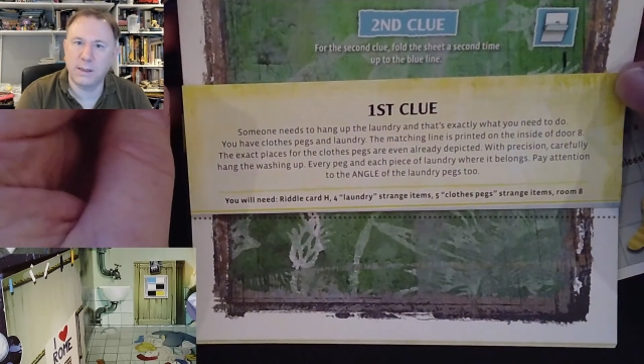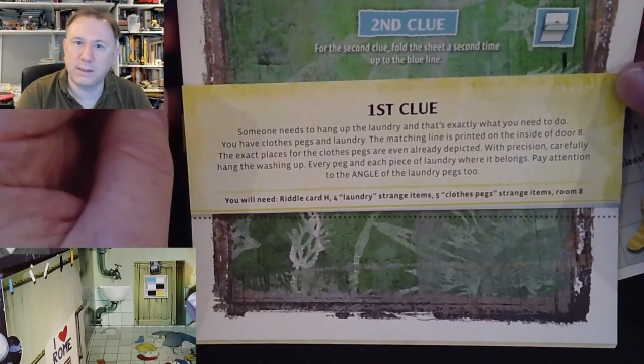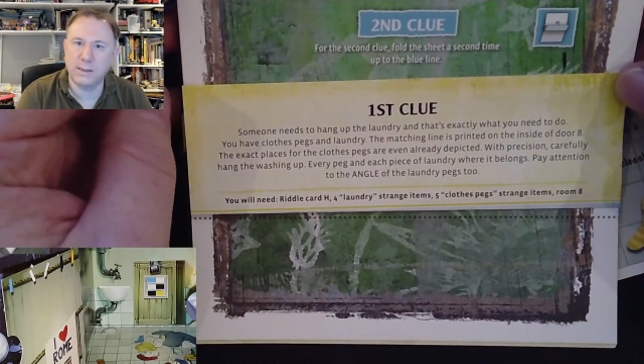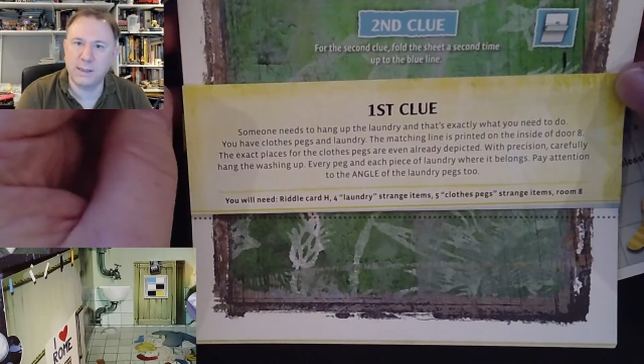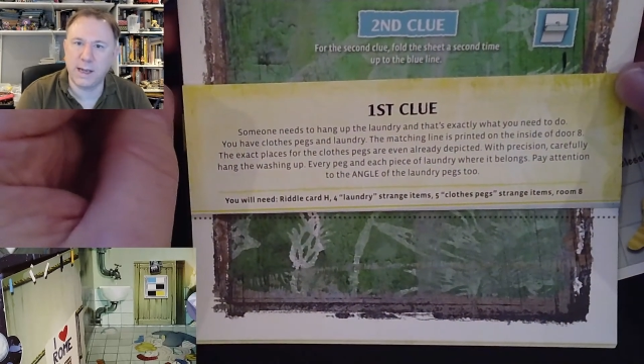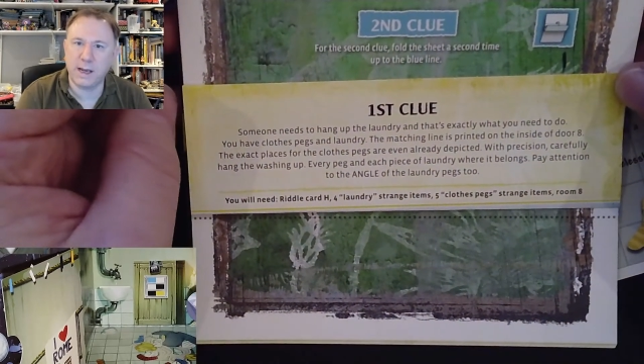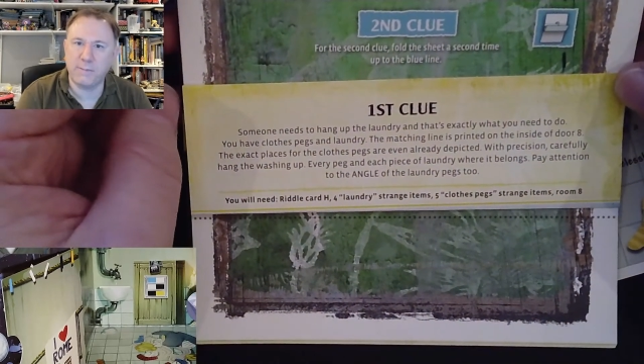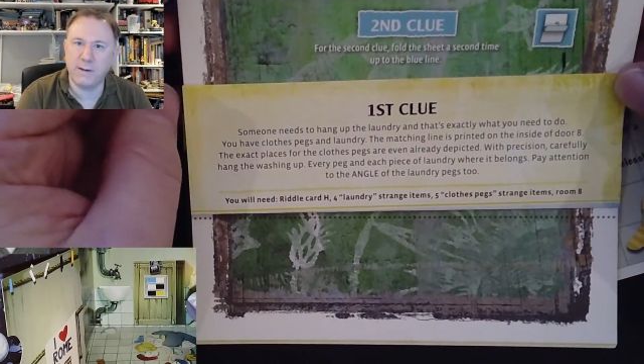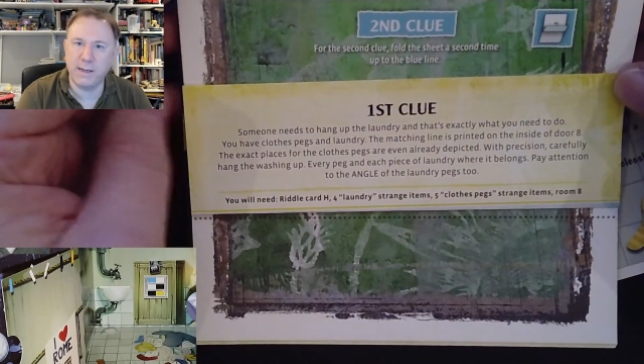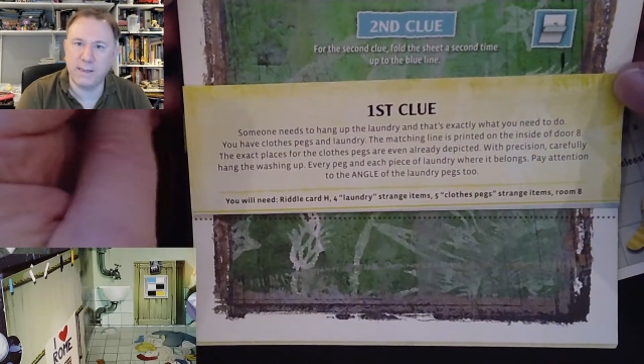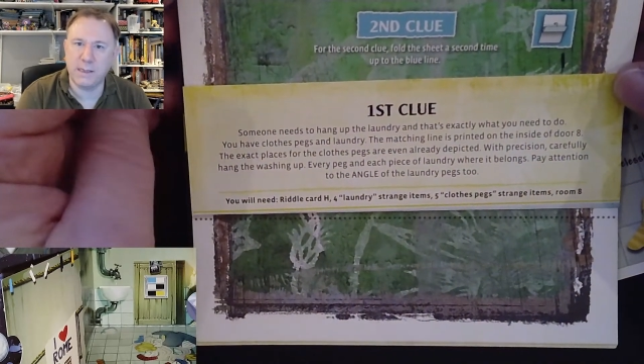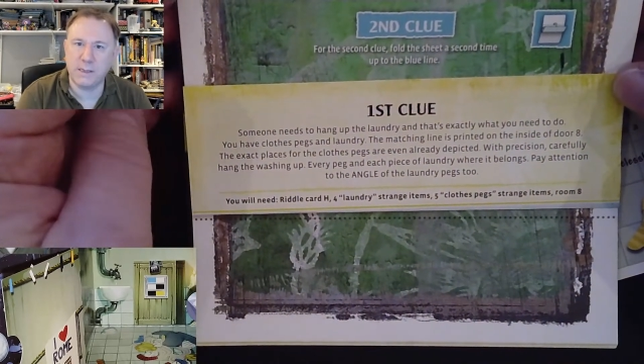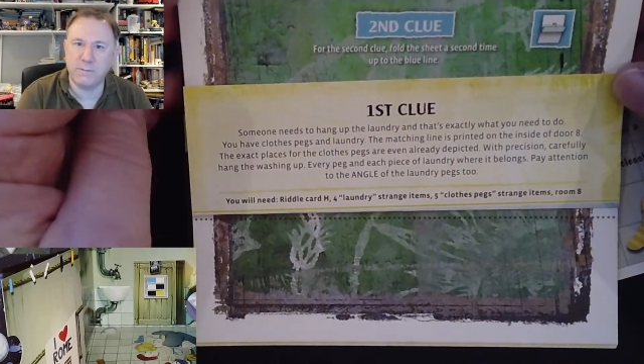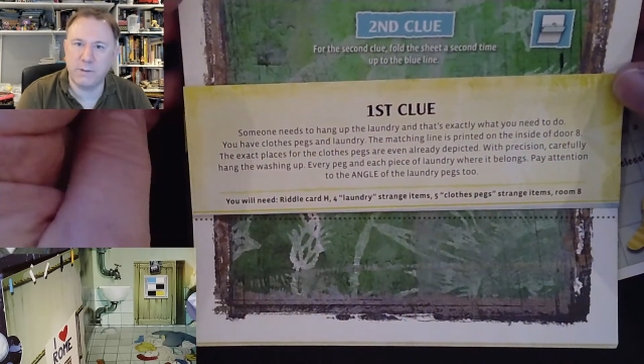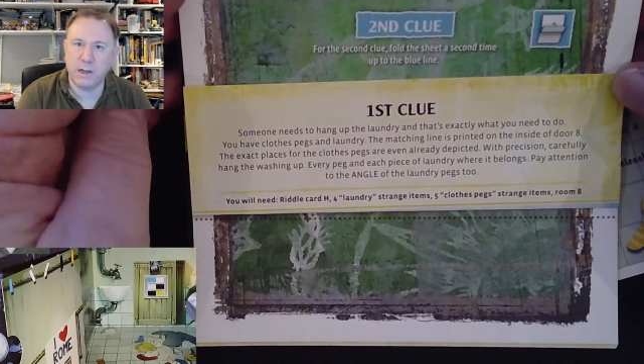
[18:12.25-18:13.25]
exact
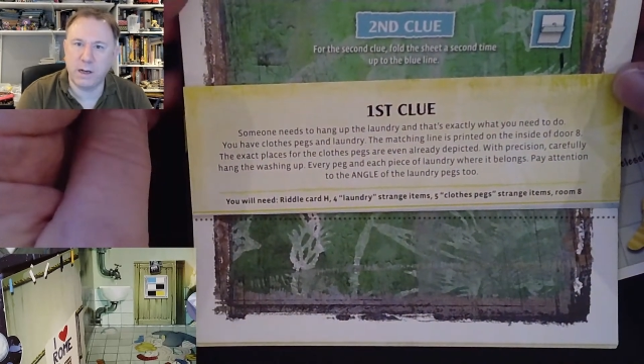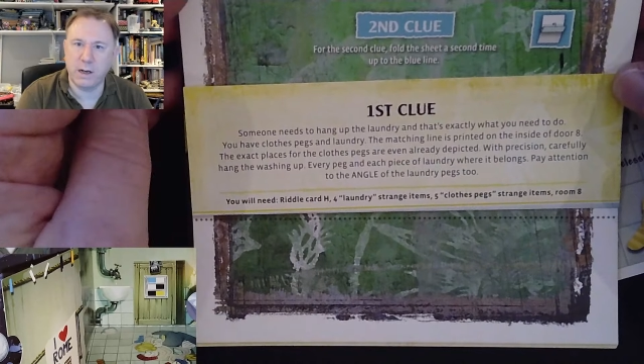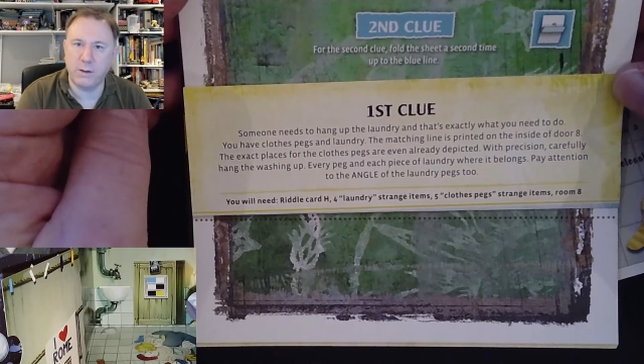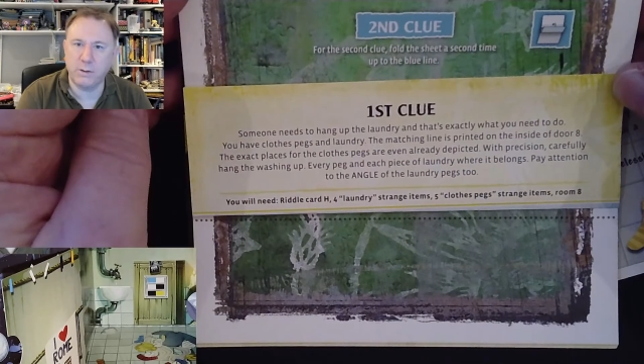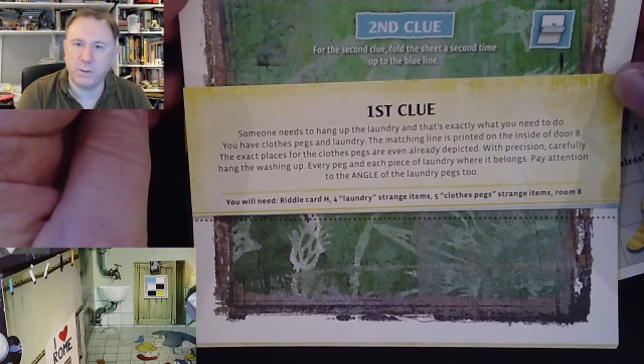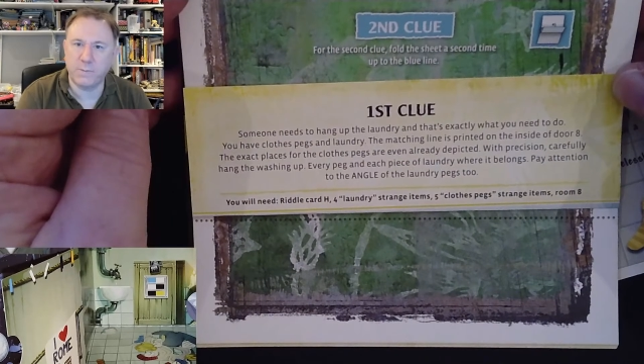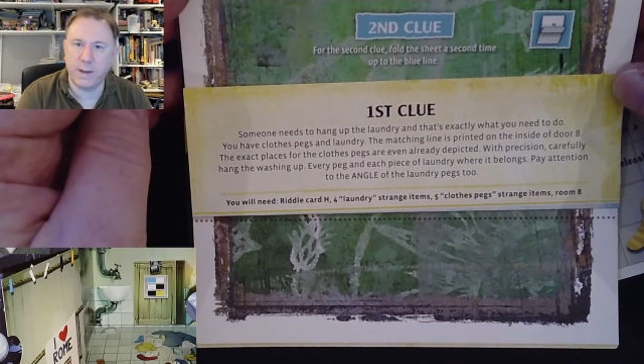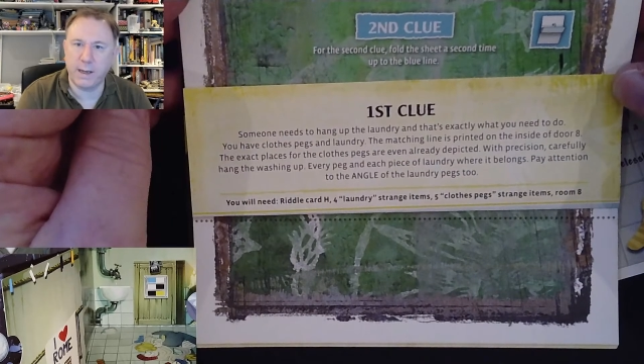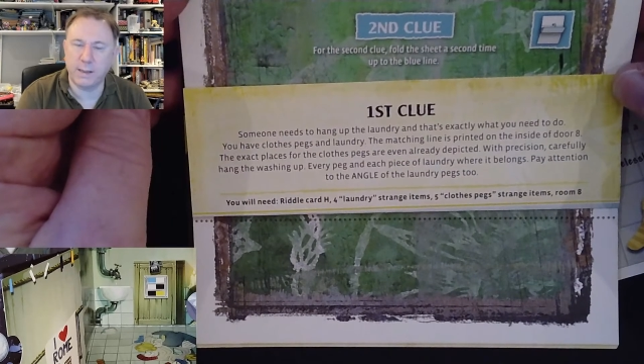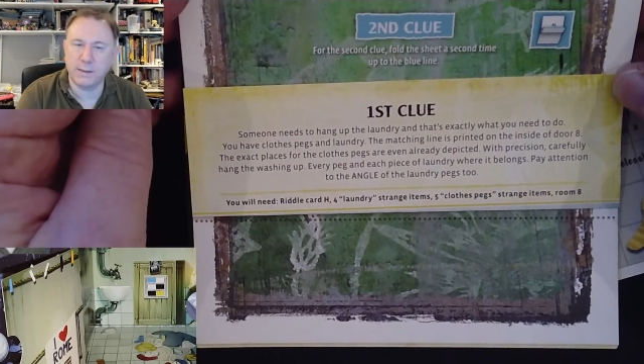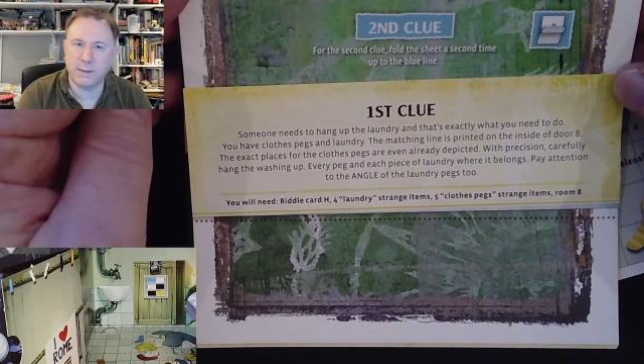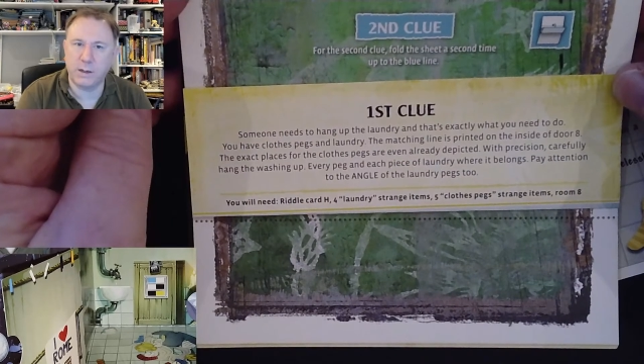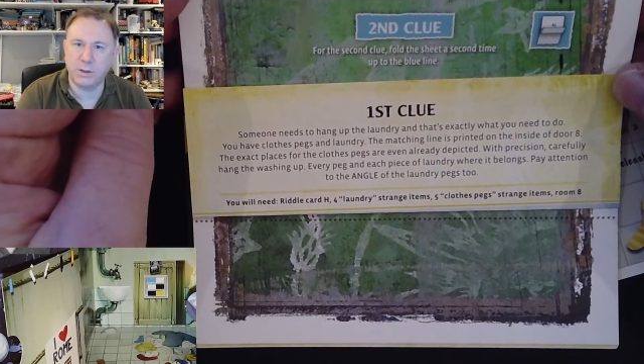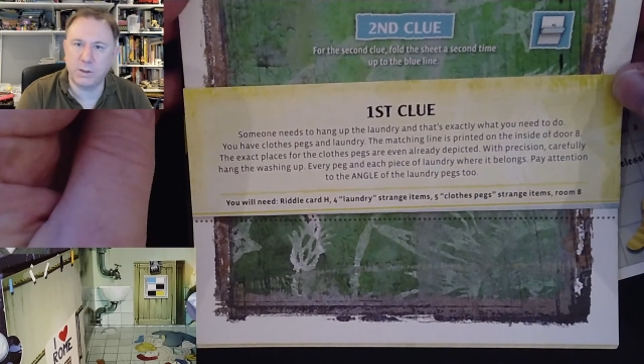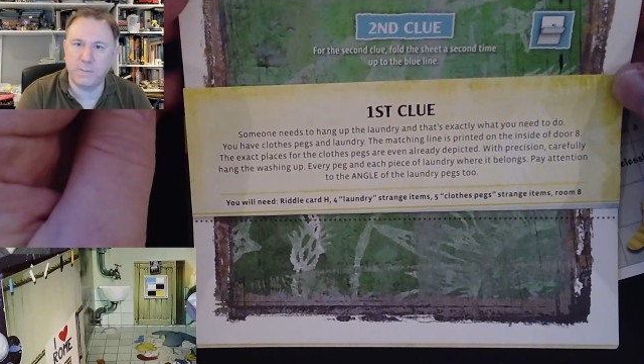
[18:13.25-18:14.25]
places for the clothes
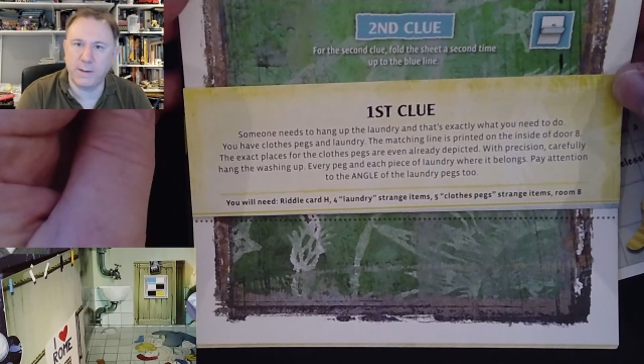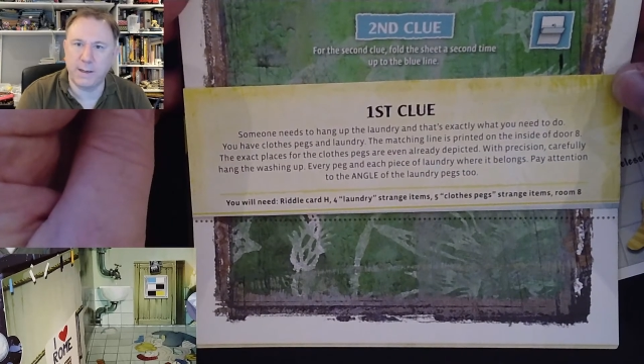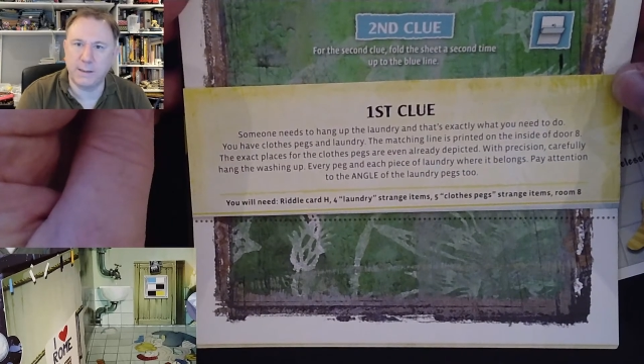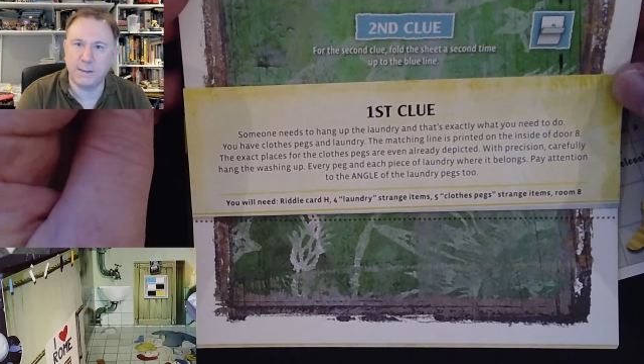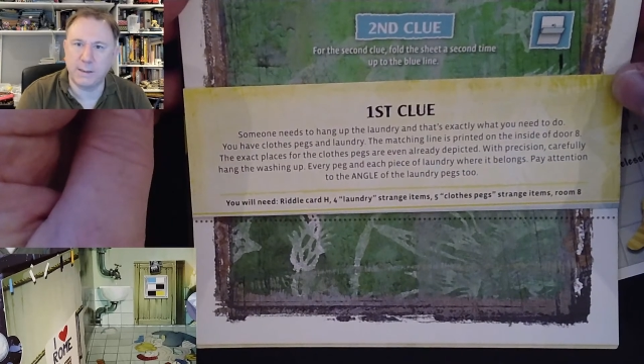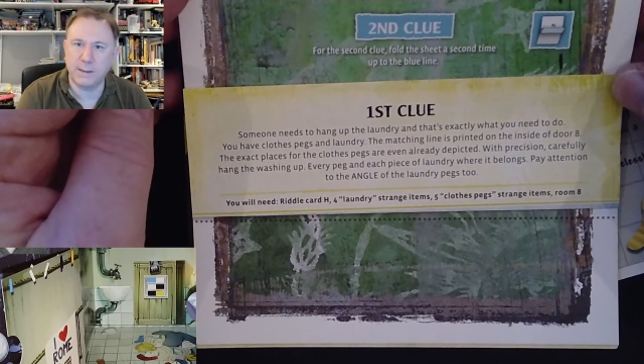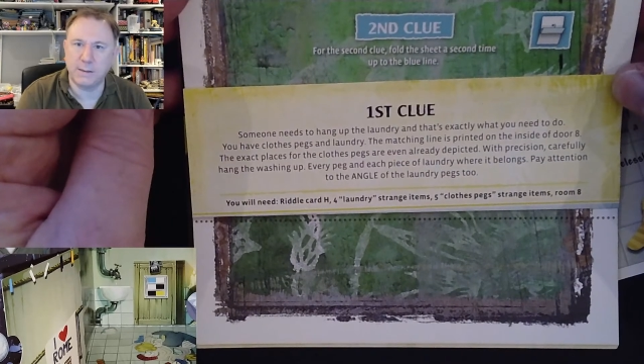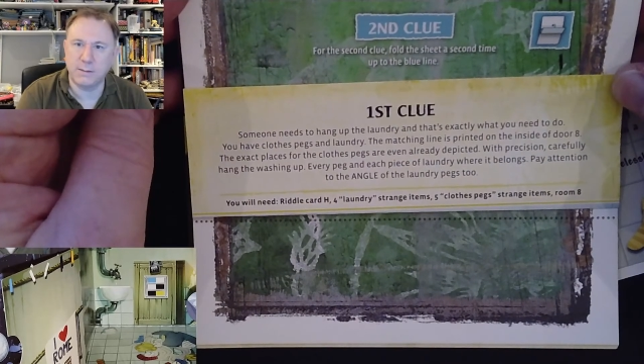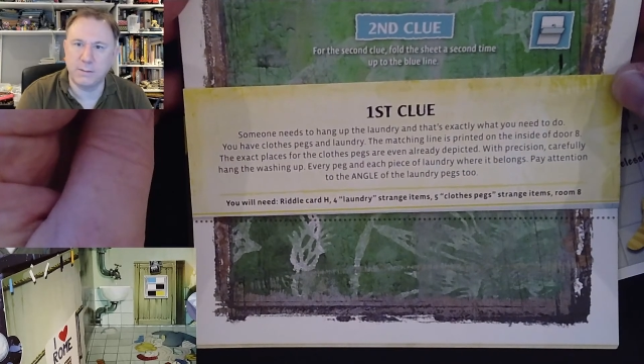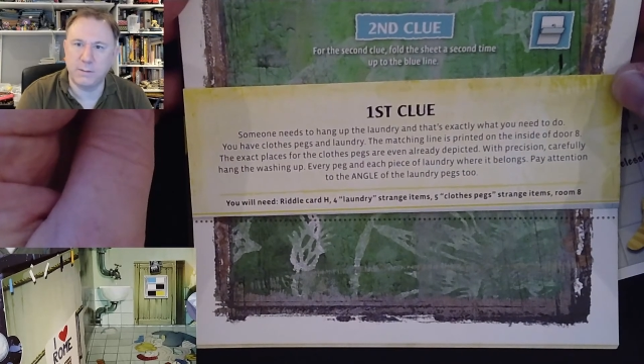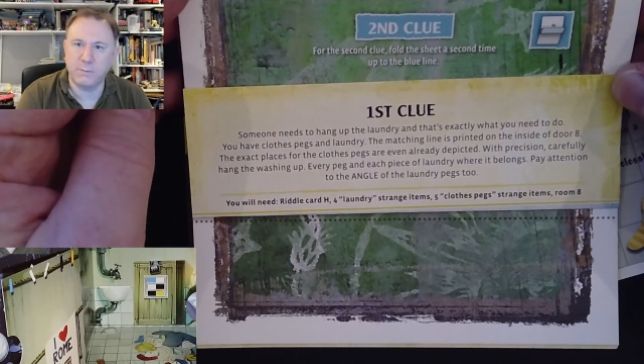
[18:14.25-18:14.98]
pegs are depicted.